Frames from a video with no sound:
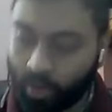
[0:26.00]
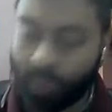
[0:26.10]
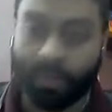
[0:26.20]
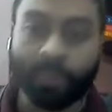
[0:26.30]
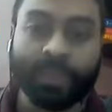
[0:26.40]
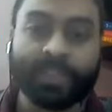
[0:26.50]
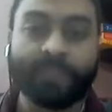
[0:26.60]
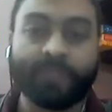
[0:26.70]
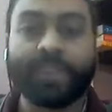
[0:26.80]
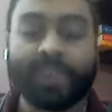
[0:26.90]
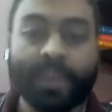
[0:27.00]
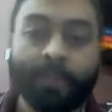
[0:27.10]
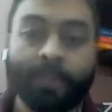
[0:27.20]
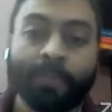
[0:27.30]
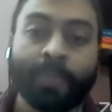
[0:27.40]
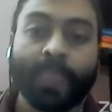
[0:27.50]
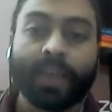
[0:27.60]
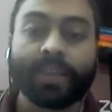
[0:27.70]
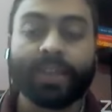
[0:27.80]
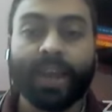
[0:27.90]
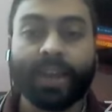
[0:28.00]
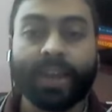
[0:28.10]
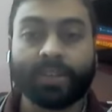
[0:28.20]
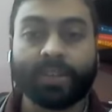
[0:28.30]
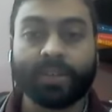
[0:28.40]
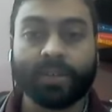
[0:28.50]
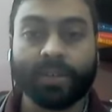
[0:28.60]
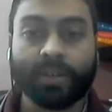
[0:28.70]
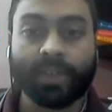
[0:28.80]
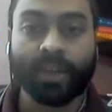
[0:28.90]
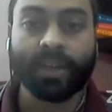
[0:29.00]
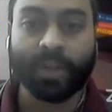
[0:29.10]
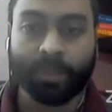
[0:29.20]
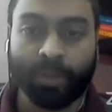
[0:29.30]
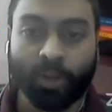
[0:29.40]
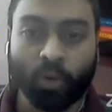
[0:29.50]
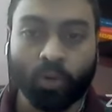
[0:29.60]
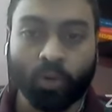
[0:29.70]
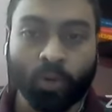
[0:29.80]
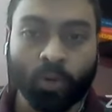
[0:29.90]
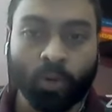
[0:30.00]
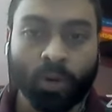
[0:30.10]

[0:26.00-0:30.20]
companies are facing, that they are unable to